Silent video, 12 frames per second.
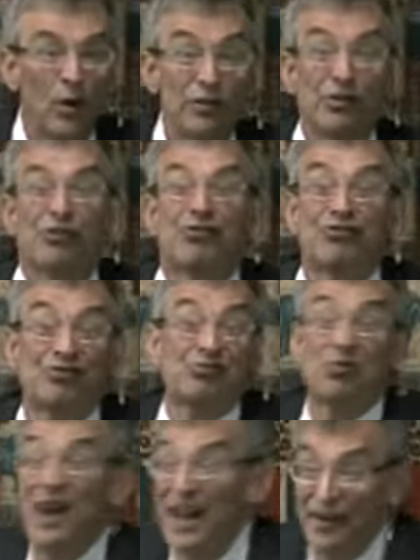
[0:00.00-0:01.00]
there was a
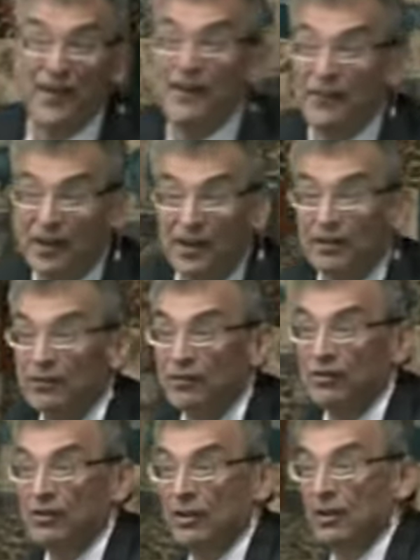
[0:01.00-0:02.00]
shred of
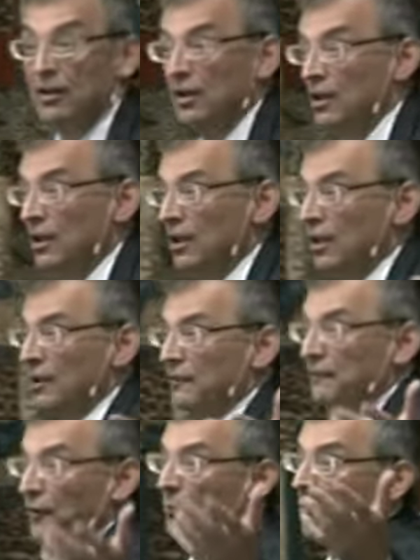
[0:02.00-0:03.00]
evidence
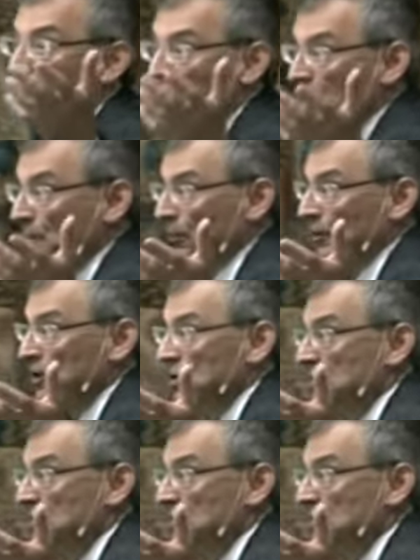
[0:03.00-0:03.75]
for multiple